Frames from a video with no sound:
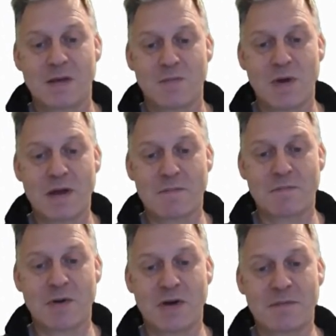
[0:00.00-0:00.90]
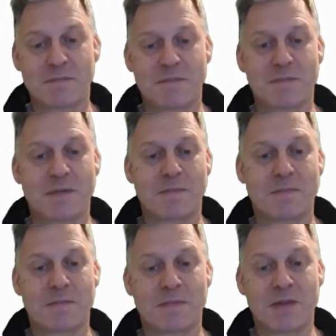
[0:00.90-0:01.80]
where my
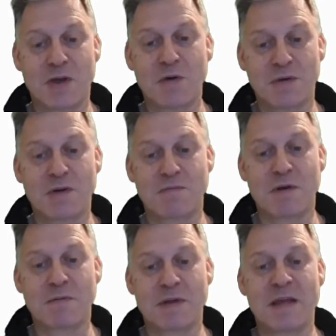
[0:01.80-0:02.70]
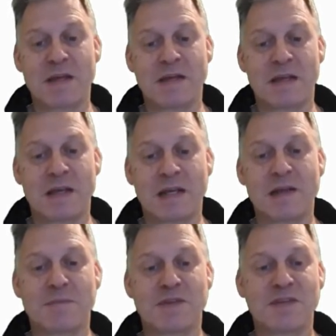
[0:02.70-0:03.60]
the code I wrote in
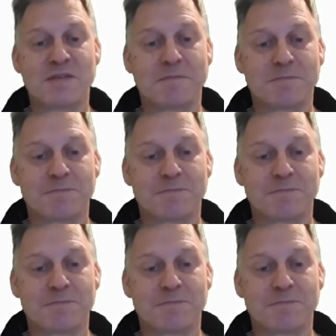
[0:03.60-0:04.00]
Eclipse is.